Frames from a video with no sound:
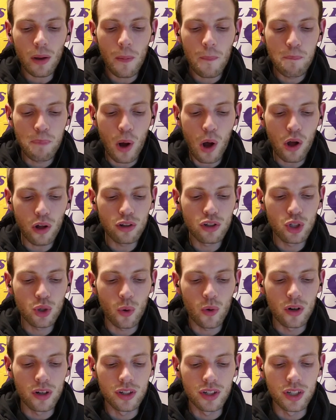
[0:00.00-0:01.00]
Paul
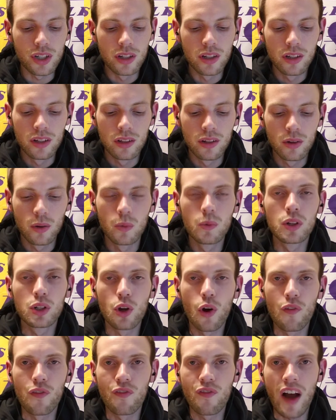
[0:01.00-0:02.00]
George would
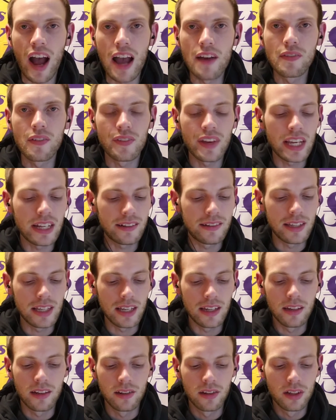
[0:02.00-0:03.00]
go 5 of
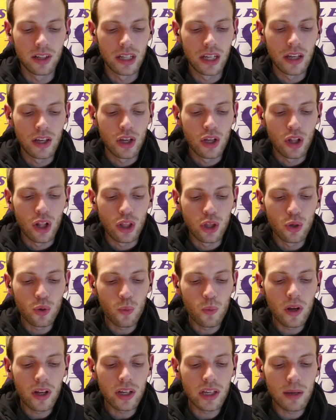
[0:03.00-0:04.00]
18, Lou
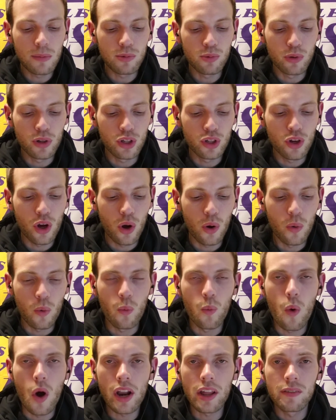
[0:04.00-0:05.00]
Williams would go
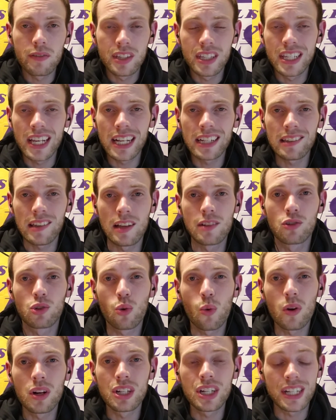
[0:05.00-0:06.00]
1 of 6 and
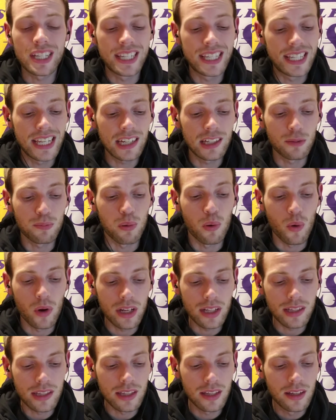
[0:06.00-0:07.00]
score just 6
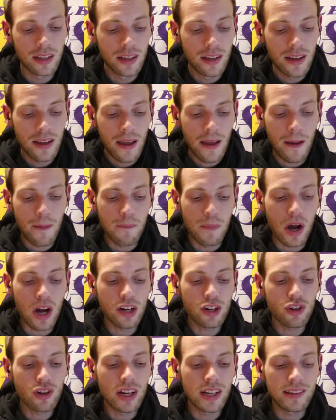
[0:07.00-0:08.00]
points, and
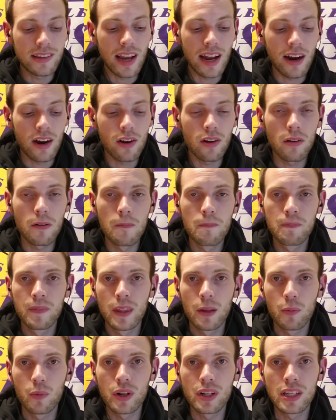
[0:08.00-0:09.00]
Montrezl Harrell
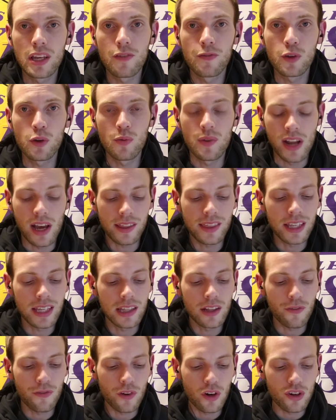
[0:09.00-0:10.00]
would give you nothing
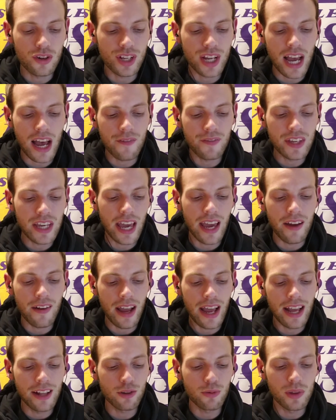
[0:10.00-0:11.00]
in the first half. He
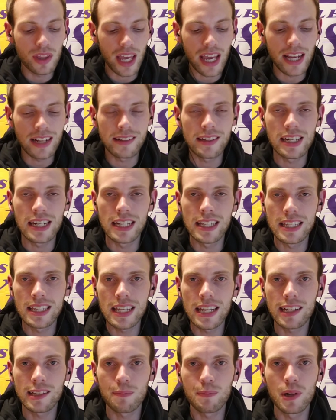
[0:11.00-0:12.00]
ends with 18 and
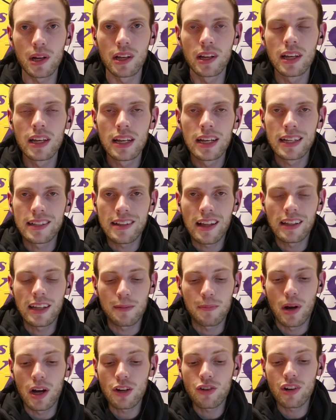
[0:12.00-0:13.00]
6, but it's not
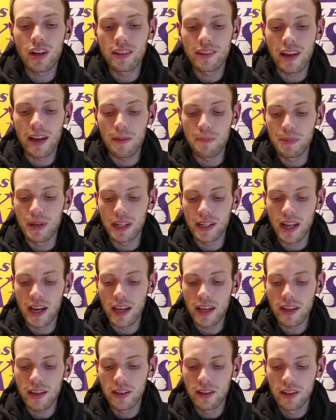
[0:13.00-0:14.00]
like Montrezl had a big
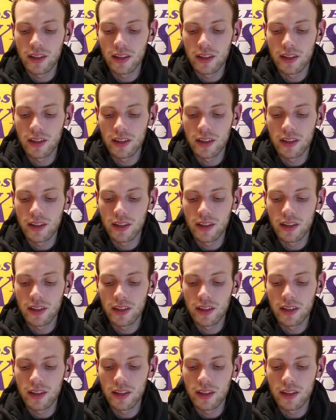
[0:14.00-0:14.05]
night.